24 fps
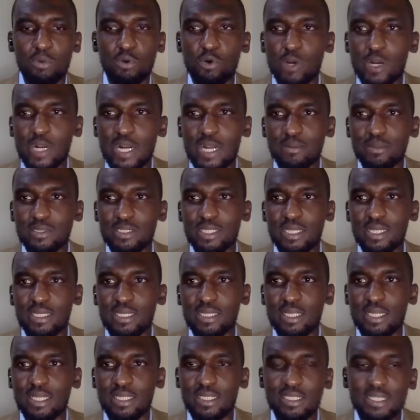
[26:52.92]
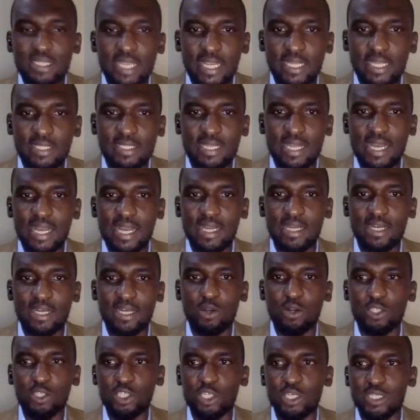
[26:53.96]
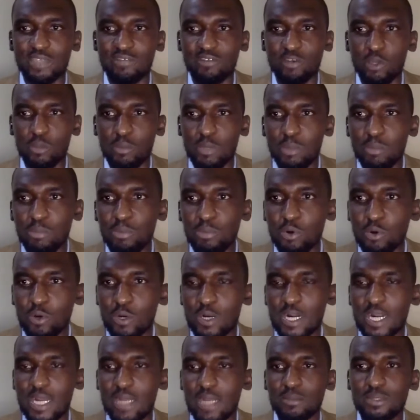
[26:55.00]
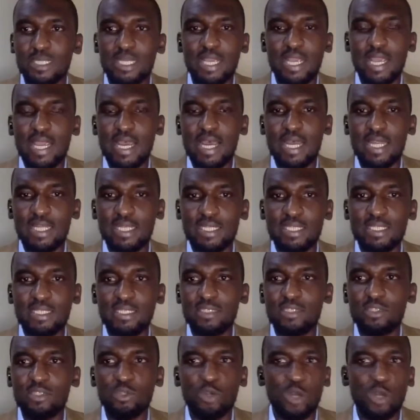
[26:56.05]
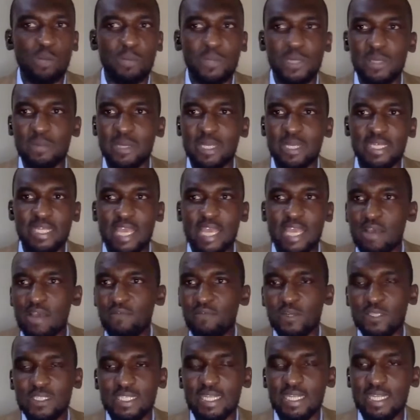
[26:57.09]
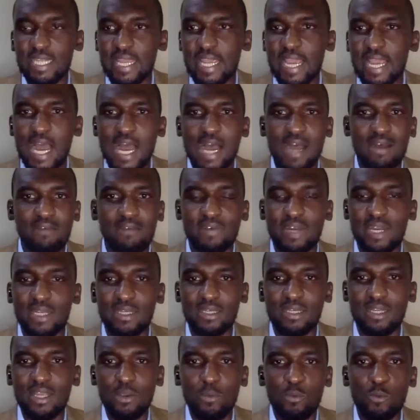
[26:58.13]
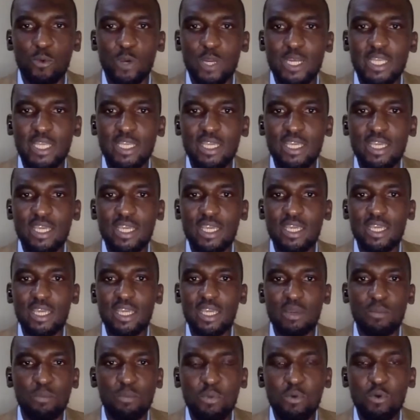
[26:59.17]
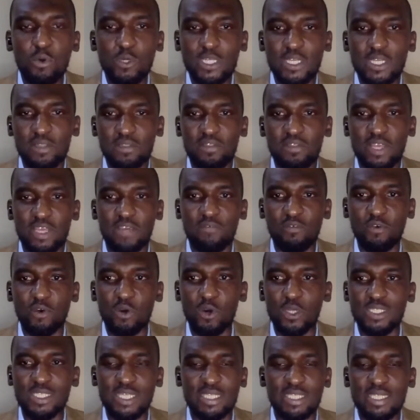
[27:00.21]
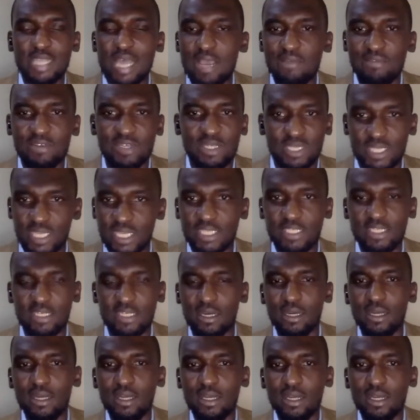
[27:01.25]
programs in states, the agricultural development programs, and this is to complement the efforts that they have. And one key important thing for us is having data.